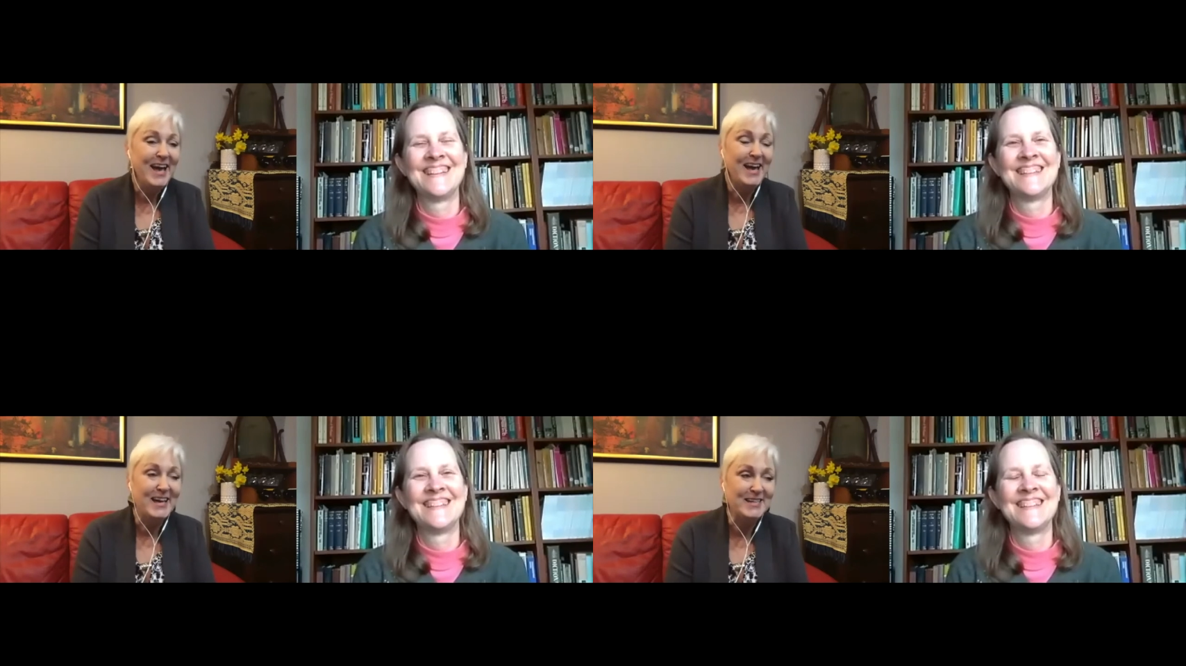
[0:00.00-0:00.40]

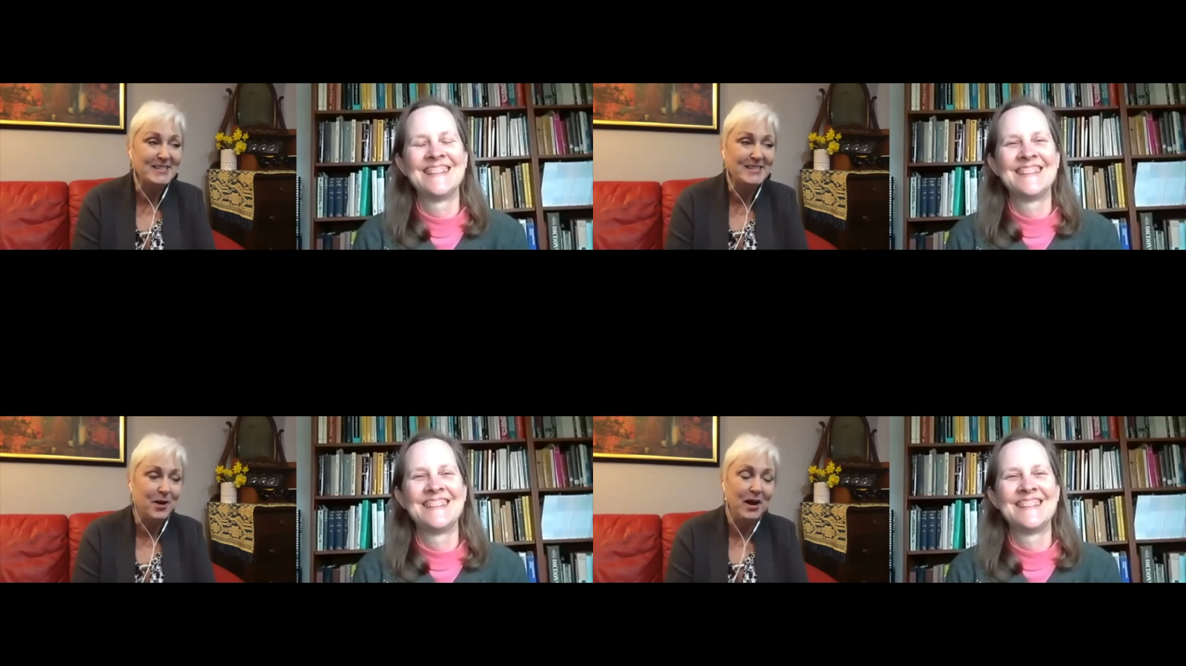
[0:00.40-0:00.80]

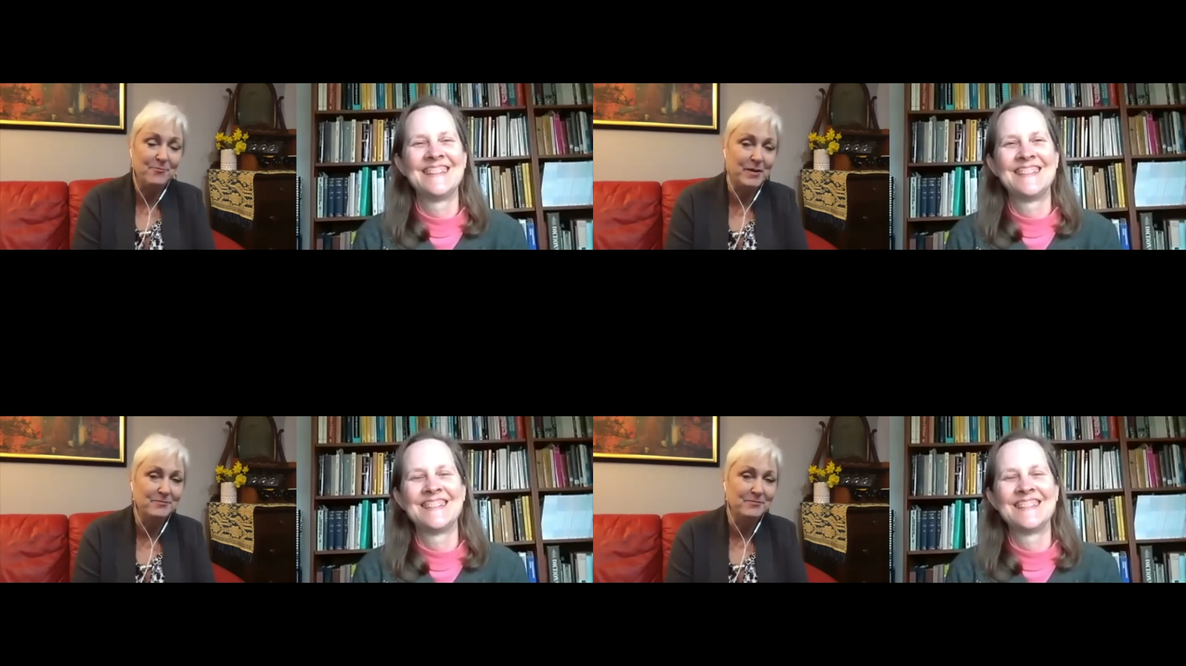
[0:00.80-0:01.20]
Speaker 1: and so
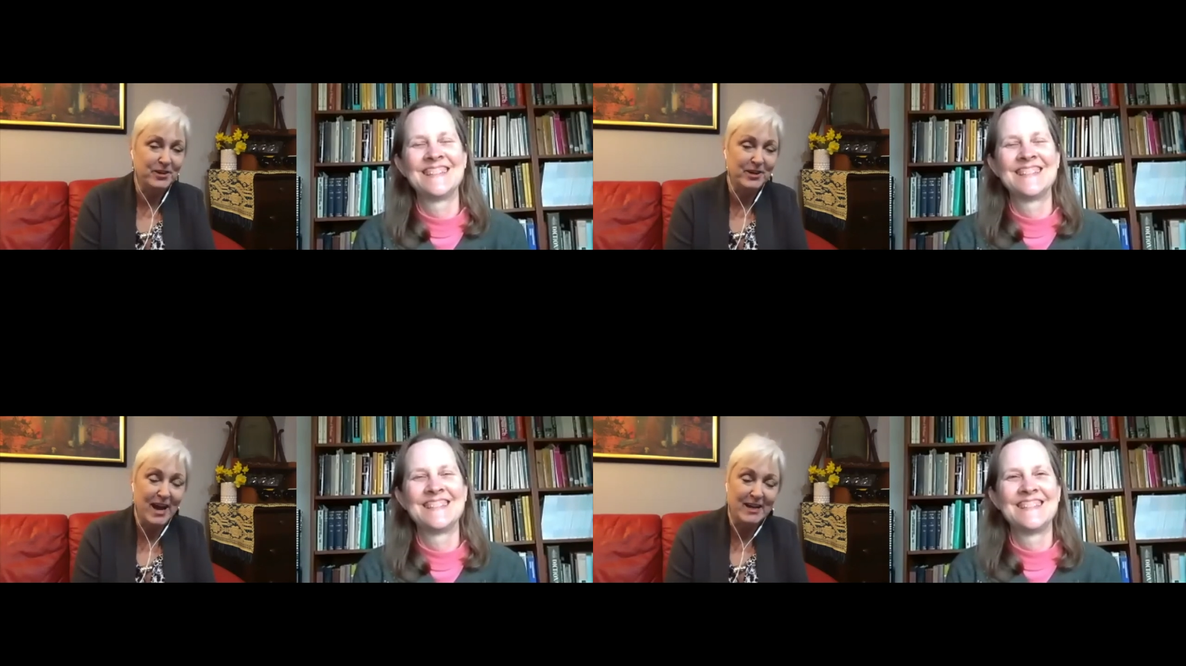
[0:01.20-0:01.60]
I've been
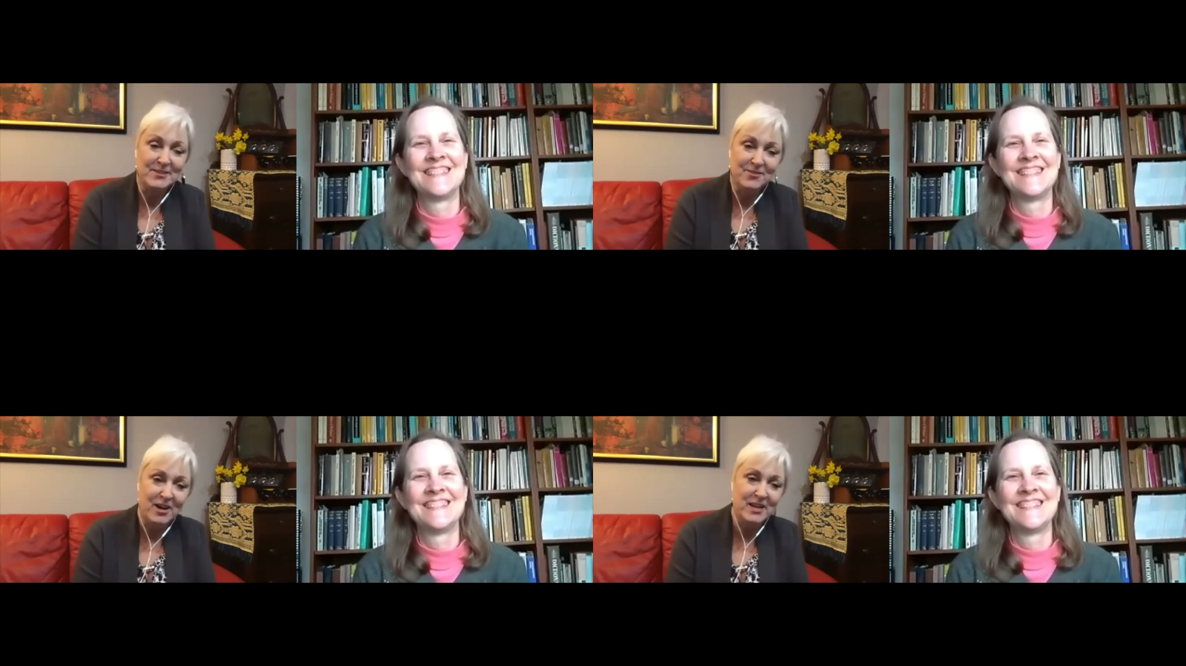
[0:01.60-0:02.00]
very
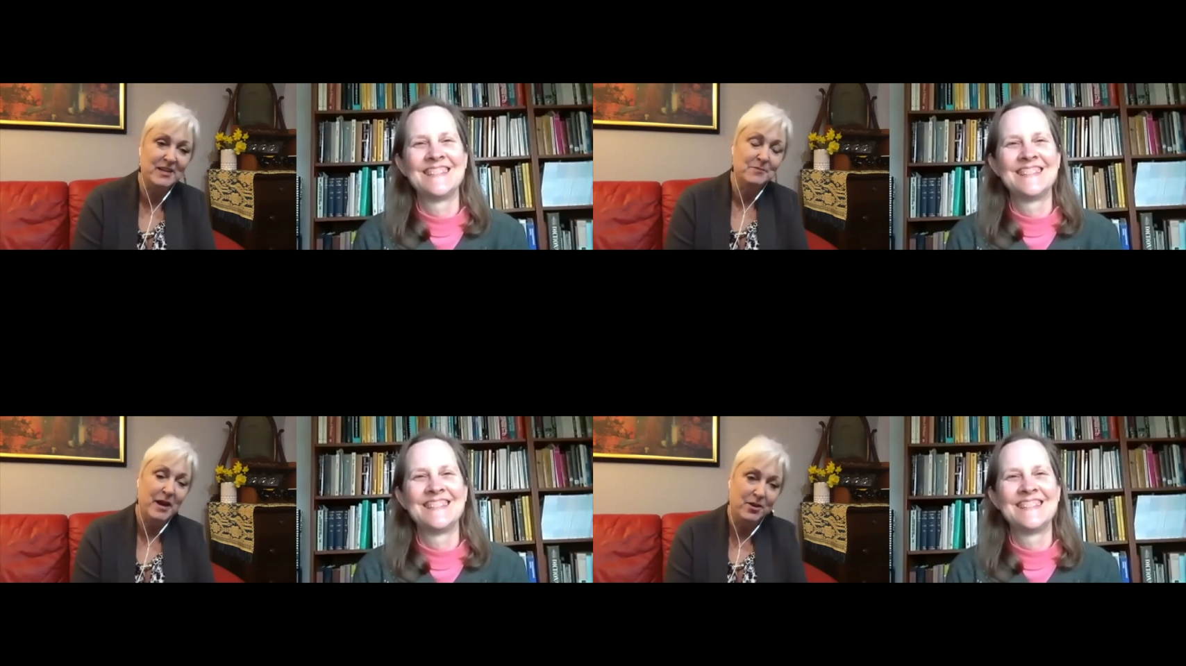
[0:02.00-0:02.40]
active on
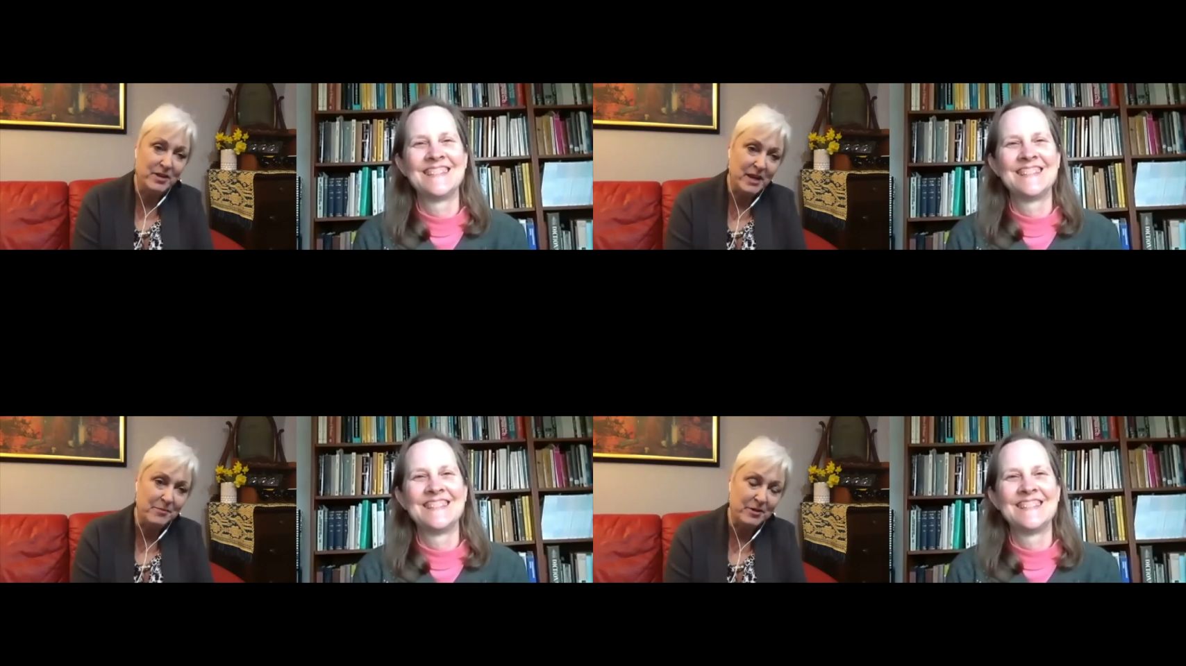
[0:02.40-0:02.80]
it in my
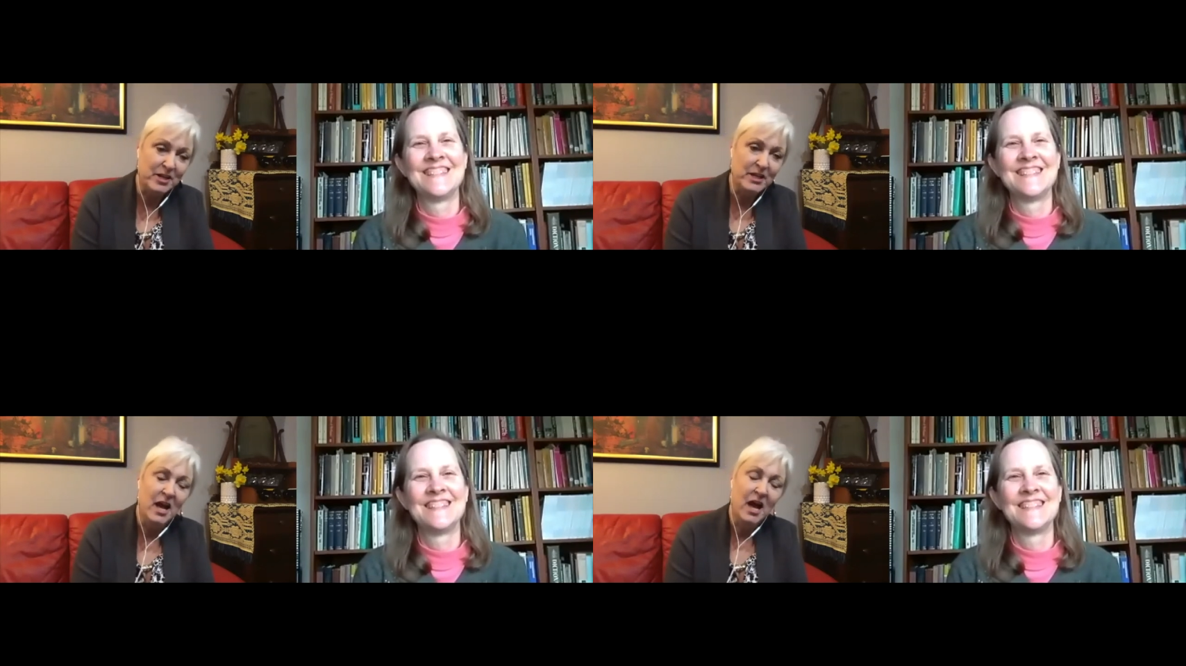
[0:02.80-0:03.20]
own
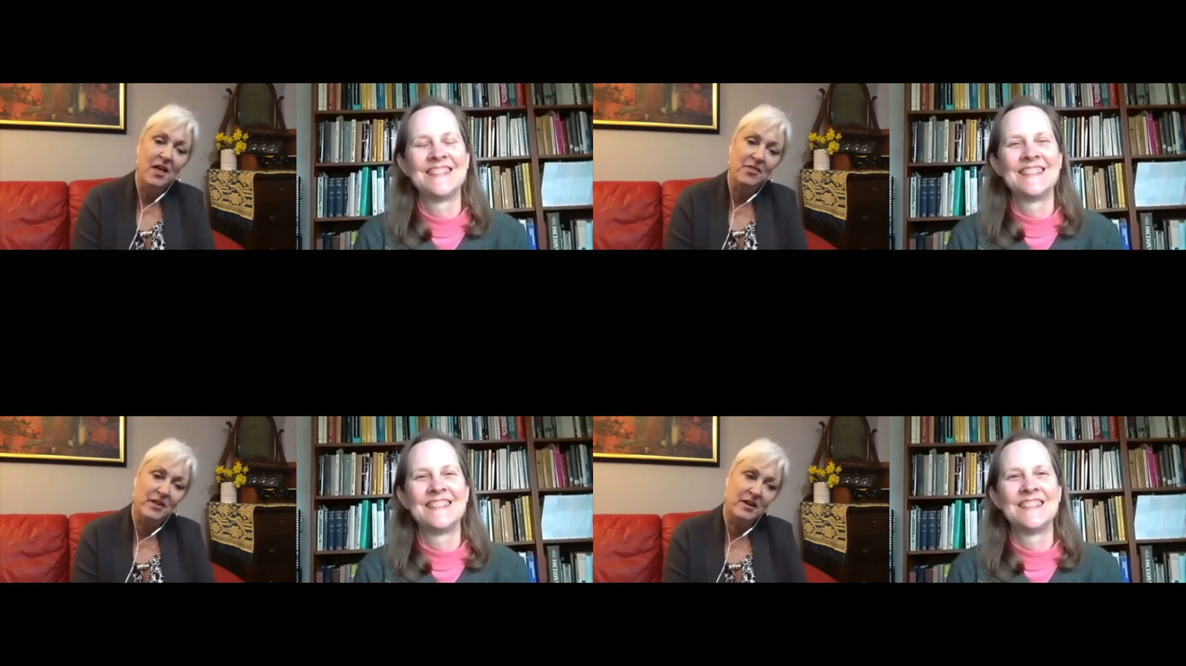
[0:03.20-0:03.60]
neighborhood.
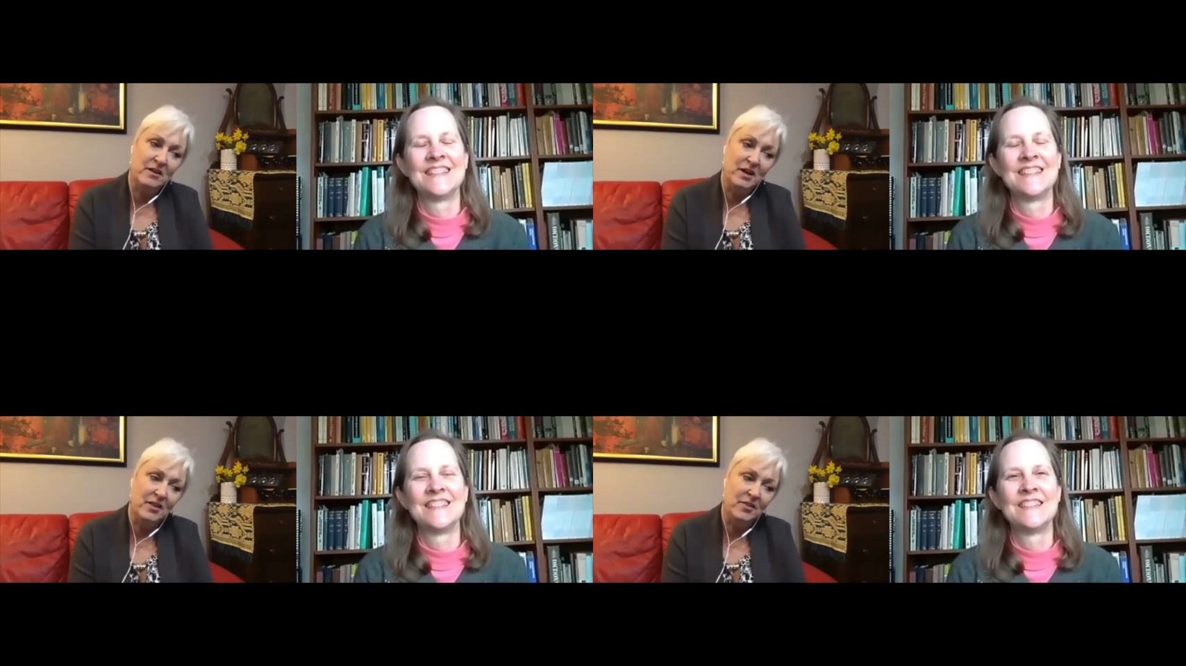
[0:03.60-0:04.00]

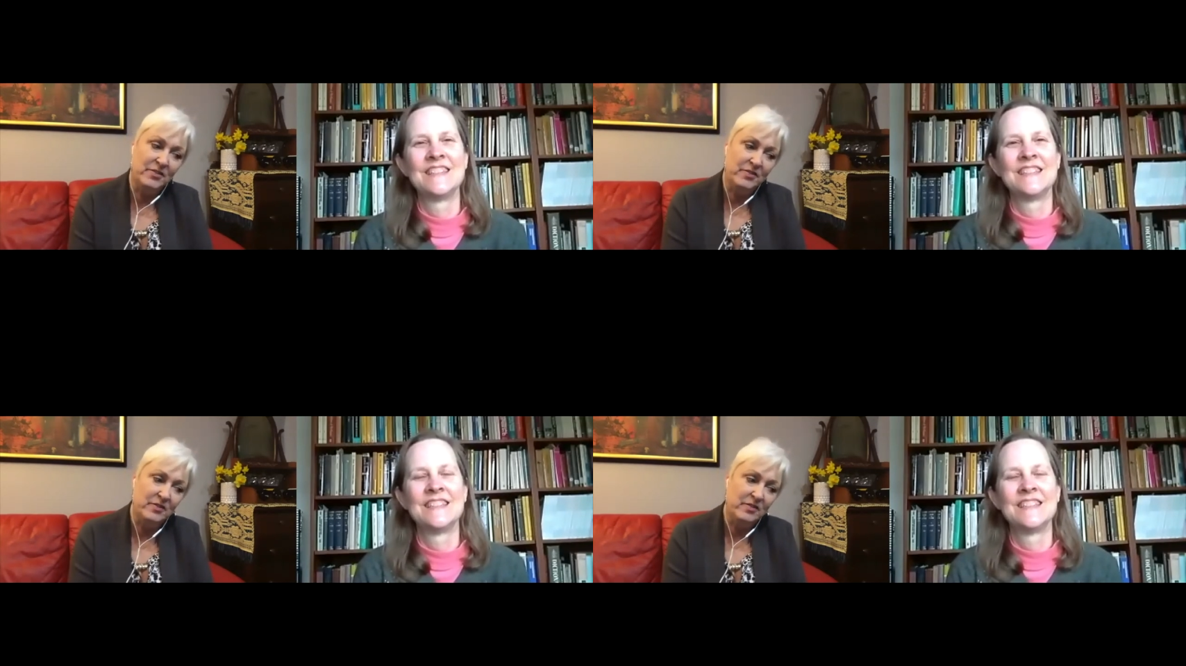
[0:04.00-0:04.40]
There,
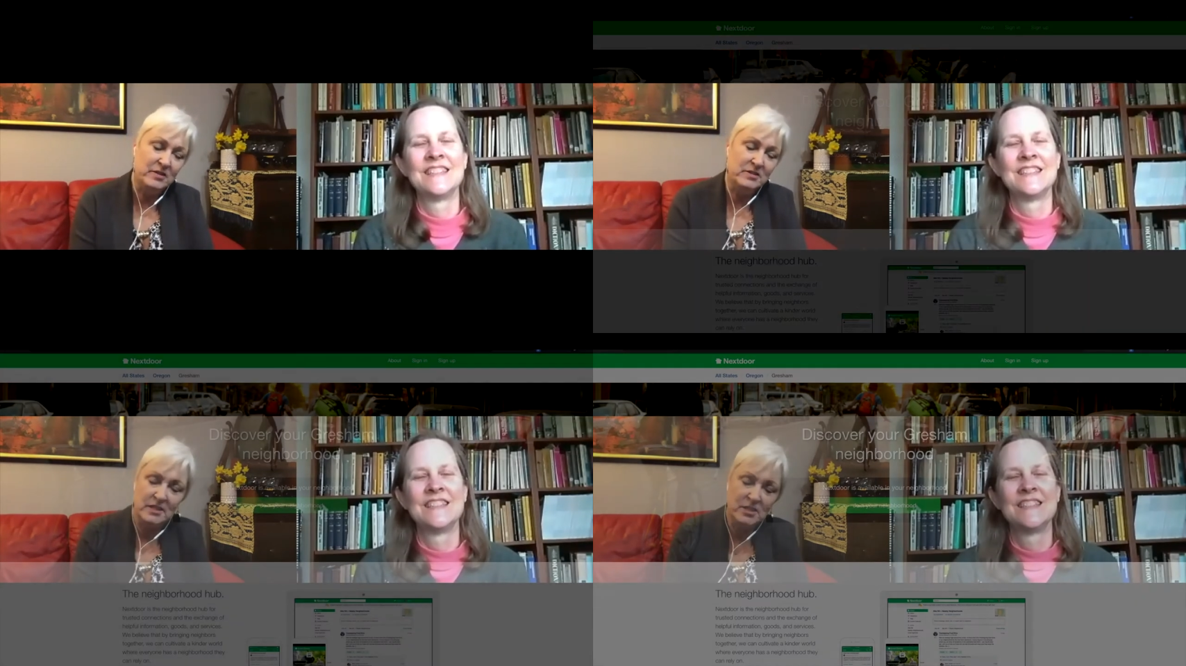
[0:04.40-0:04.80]

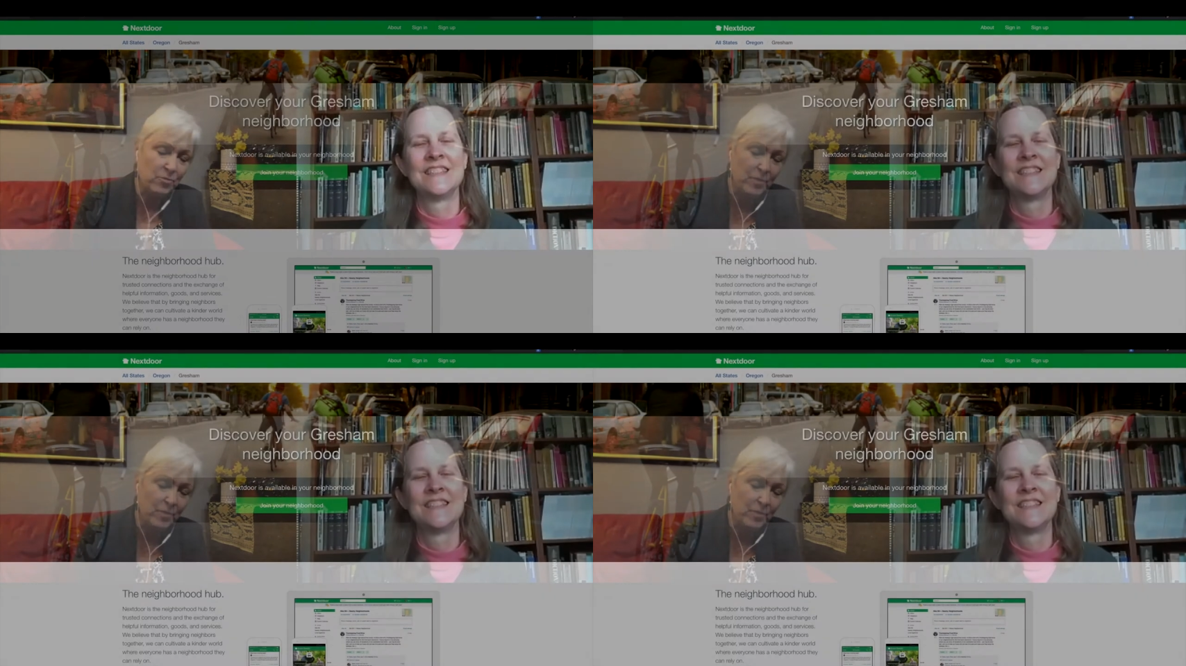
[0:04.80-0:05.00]
there's it's a